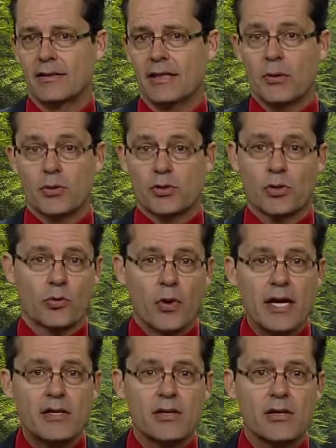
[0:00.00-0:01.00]
He was
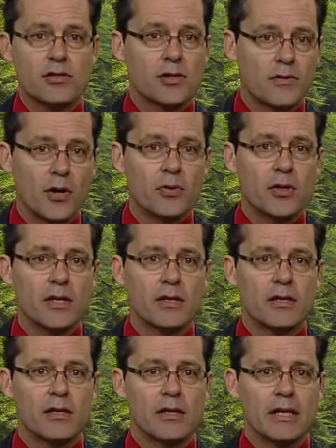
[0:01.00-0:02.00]
courageous, devoted,
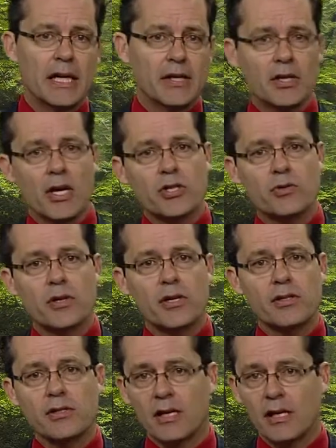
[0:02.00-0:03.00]

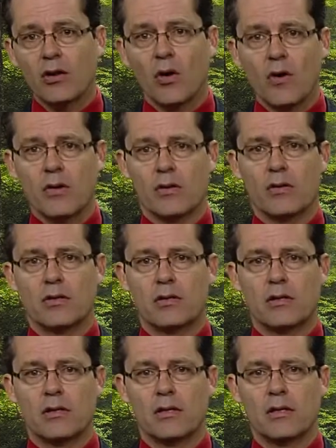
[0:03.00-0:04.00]
industrious, and loyal.
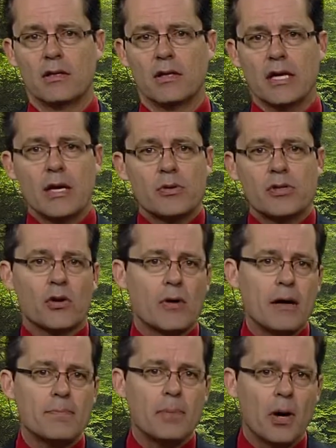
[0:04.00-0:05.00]
He was a
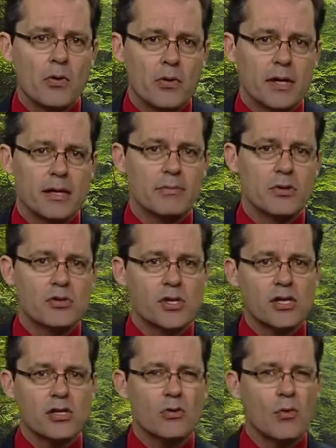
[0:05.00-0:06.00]
great poet and
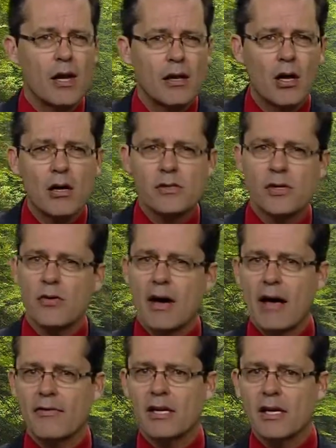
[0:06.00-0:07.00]
musician while also
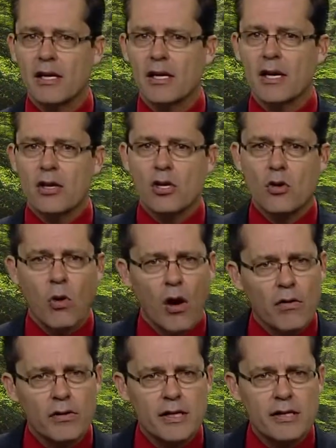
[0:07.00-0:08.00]
having the
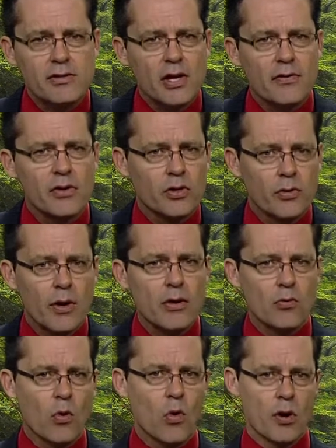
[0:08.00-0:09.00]
qualities of a
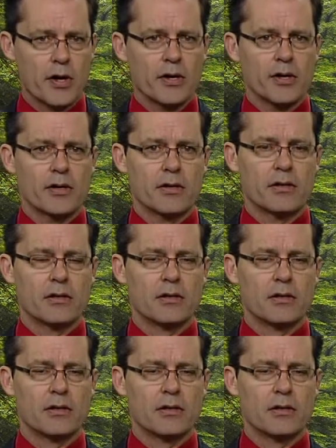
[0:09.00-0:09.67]
great warrior.